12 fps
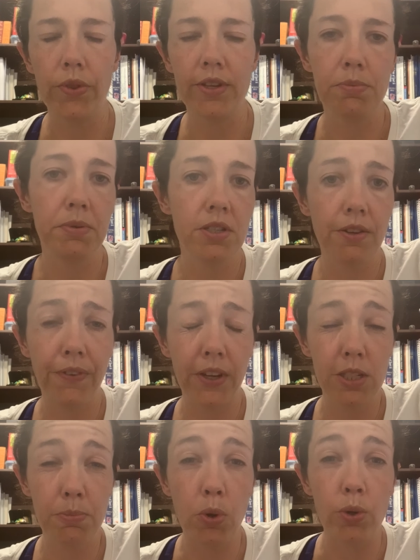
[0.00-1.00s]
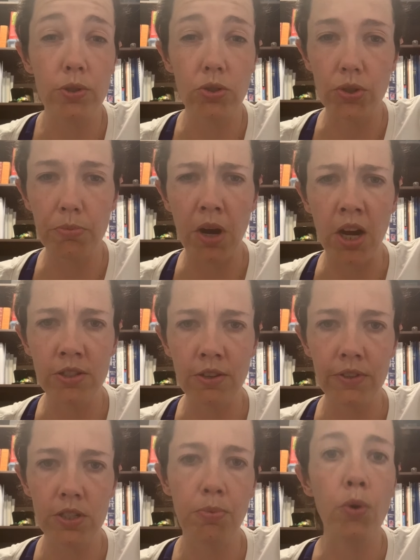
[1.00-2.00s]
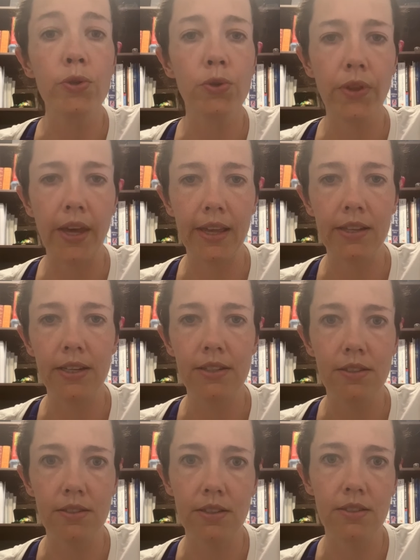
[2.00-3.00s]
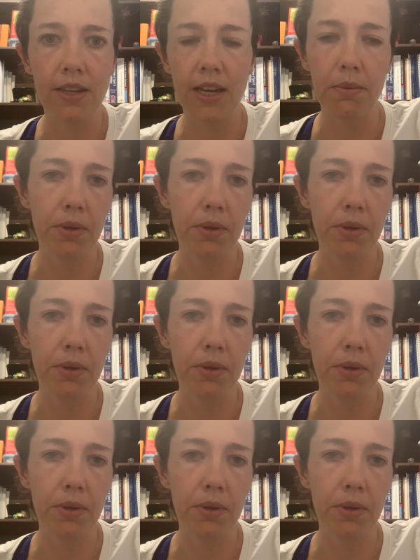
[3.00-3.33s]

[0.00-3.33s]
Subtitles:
the specific sports or demands of the sports or the athlete is key,